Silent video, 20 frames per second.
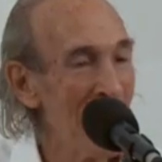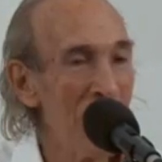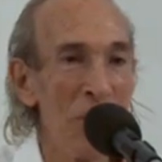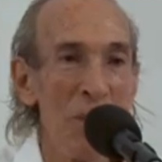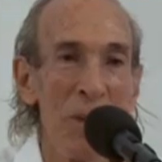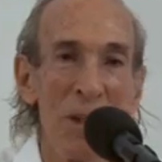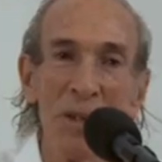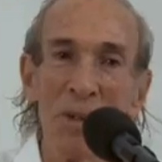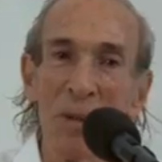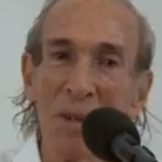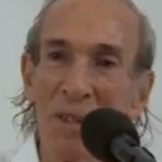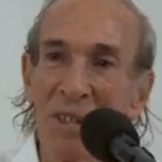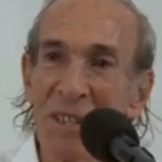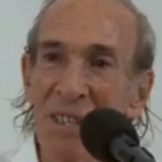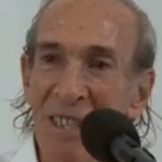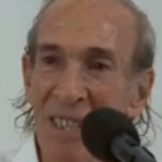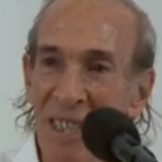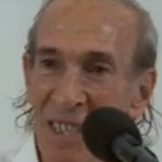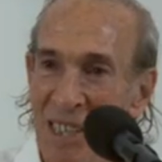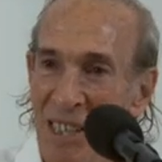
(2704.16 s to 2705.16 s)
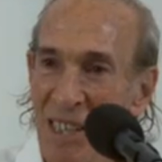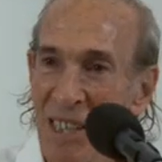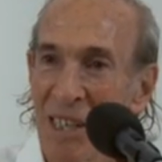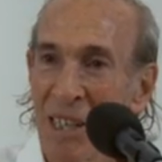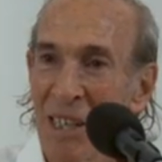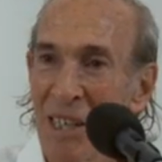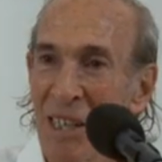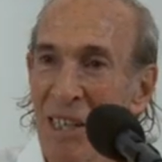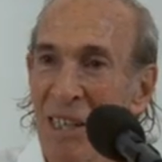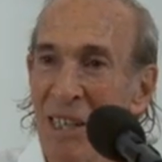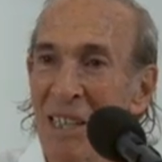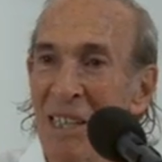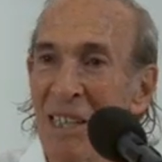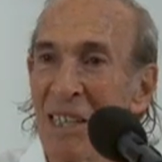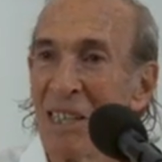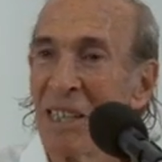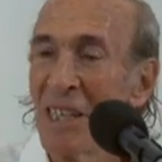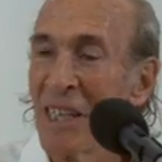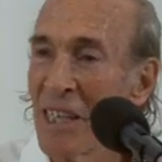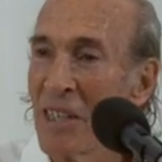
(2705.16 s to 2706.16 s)
which was
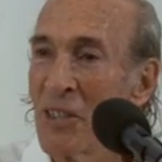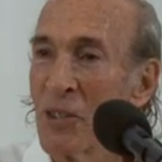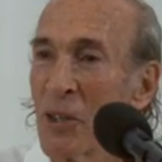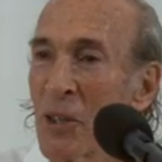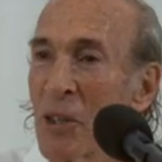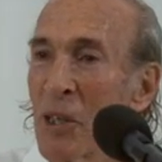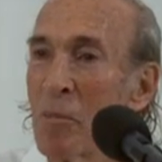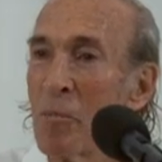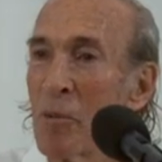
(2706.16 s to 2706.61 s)
integral